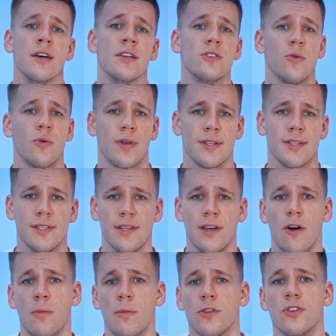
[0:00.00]
so you can see
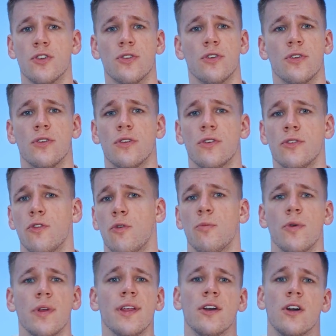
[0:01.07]
how much your
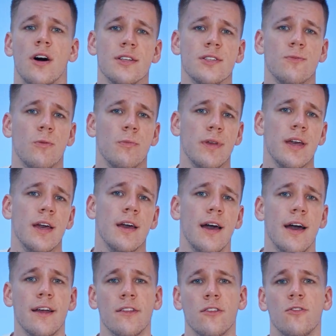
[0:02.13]
breeding cost will be
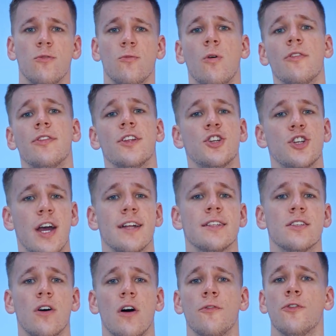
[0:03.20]
and what the
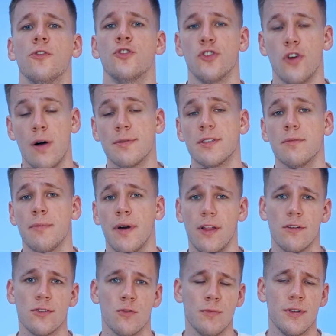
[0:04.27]
chance of your jobs might
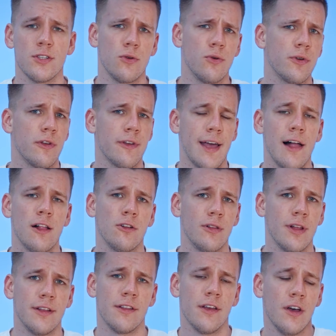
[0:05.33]
also be, so you can
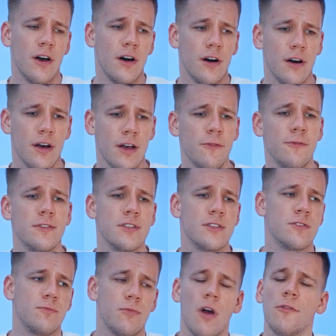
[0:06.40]
calculate if
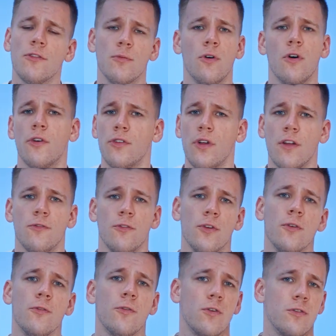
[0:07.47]
it's profitable or not for
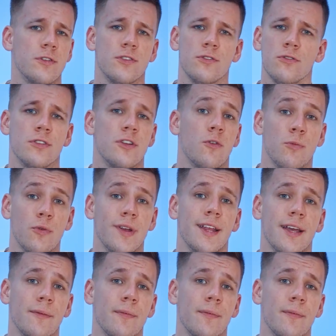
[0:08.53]
you to start breeding.